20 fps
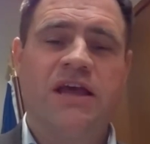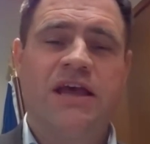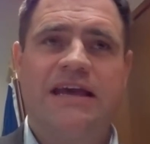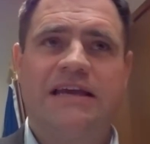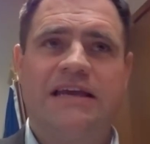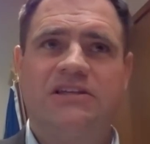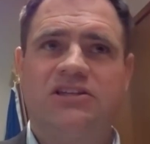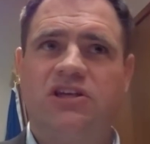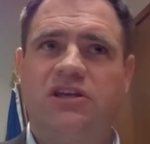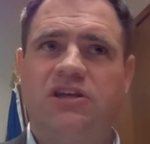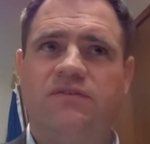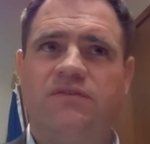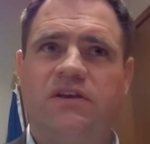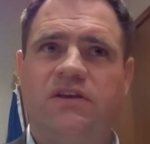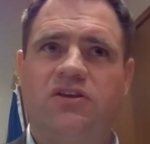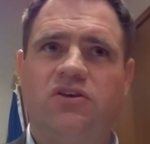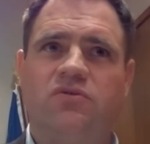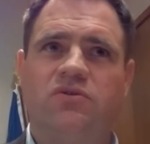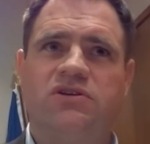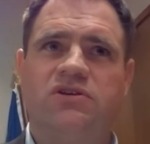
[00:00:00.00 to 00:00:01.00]
Achieving
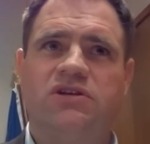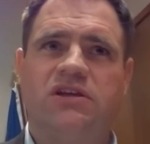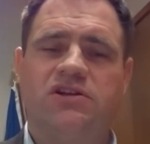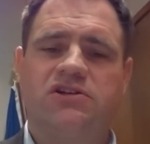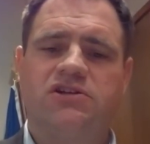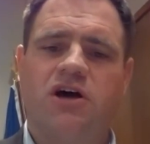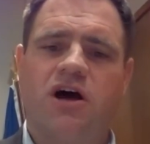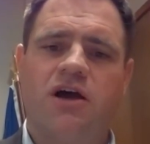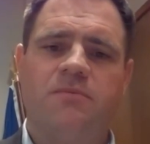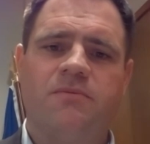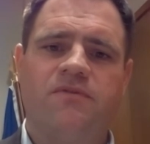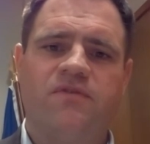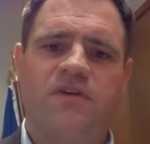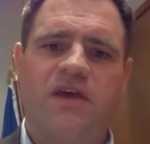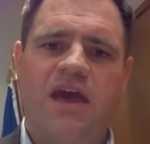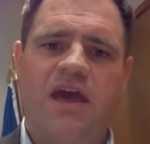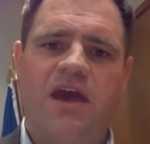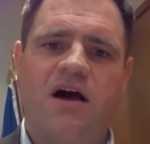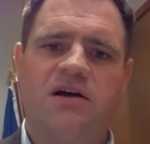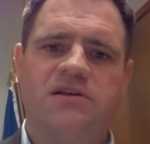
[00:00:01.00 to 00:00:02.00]
unity in a time of
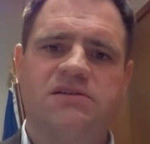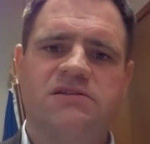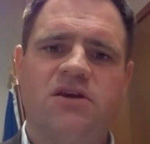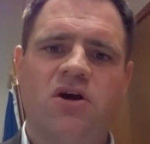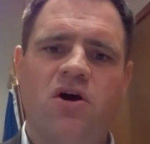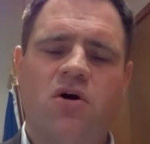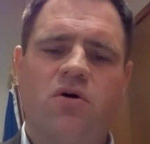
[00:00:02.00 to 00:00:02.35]
chaos